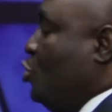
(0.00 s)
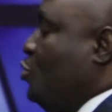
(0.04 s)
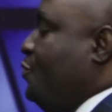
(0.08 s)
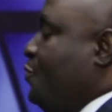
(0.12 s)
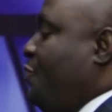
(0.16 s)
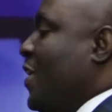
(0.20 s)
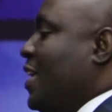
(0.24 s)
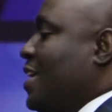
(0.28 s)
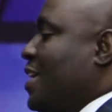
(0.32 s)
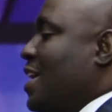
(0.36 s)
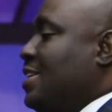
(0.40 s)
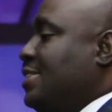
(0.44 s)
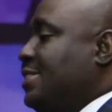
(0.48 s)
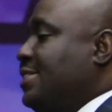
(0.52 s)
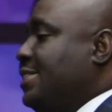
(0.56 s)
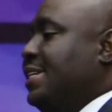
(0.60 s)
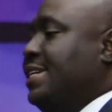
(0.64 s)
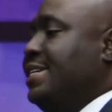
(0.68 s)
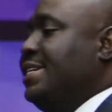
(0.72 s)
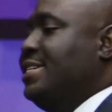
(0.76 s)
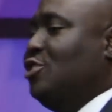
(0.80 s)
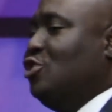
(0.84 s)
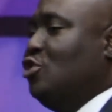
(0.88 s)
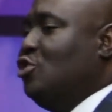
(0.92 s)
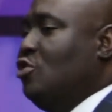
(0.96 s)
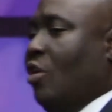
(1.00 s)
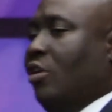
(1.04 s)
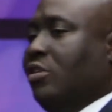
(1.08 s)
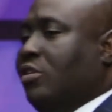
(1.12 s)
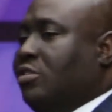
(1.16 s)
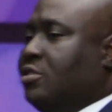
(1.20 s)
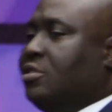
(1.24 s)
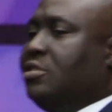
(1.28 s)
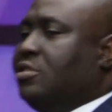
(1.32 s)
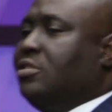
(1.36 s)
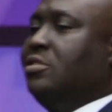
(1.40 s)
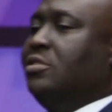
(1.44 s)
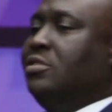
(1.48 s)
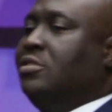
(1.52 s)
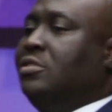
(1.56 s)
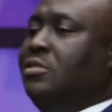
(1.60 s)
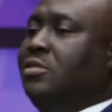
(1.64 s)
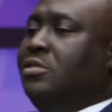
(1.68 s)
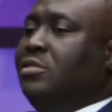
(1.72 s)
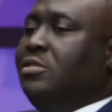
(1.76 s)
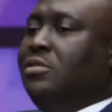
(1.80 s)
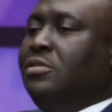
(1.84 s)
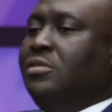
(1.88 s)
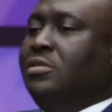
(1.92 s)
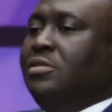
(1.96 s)
Vacancy is not
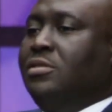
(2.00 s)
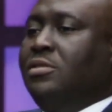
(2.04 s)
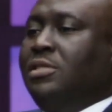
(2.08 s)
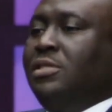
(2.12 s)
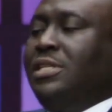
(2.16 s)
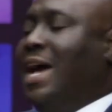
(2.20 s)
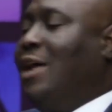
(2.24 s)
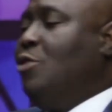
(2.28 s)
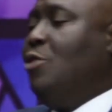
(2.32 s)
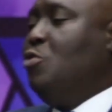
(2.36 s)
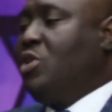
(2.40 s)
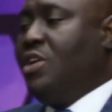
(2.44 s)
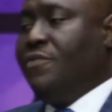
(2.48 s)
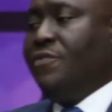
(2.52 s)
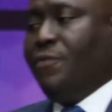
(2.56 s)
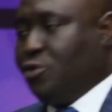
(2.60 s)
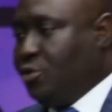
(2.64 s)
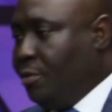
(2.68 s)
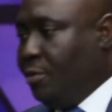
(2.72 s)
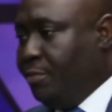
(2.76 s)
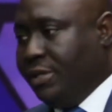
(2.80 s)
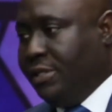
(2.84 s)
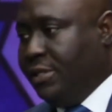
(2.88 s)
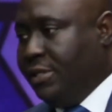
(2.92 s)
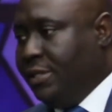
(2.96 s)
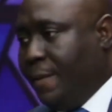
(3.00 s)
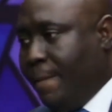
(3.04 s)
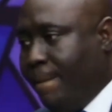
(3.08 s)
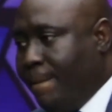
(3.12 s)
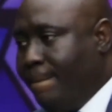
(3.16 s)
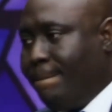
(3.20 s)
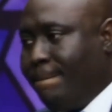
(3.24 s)
they are looking for somebody.